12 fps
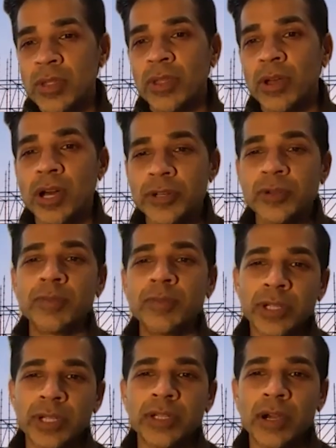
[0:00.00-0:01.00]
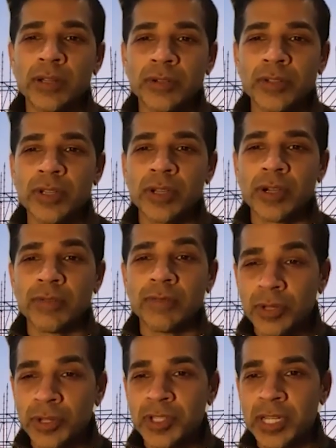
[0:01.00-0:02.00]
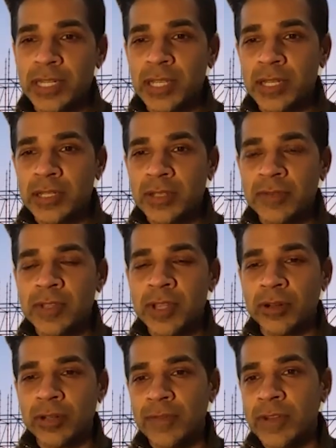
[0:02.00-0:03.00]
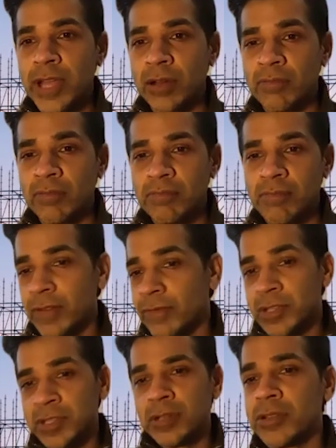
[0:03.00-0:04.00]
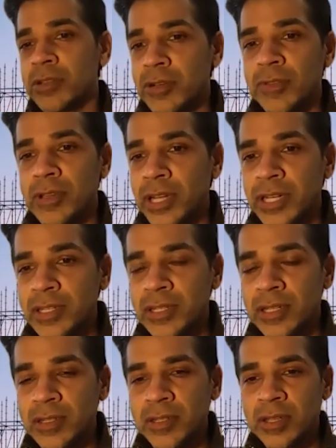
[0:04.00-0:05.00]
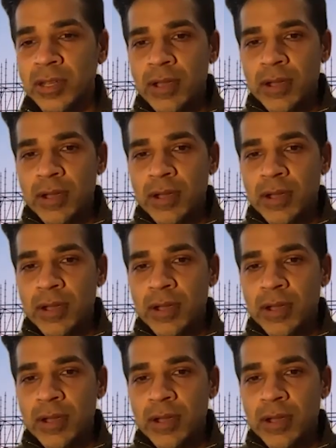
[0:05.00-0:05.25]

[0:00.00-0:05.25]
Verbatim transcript: the $100 billion of real estate incentives that are given out every single year in the United States.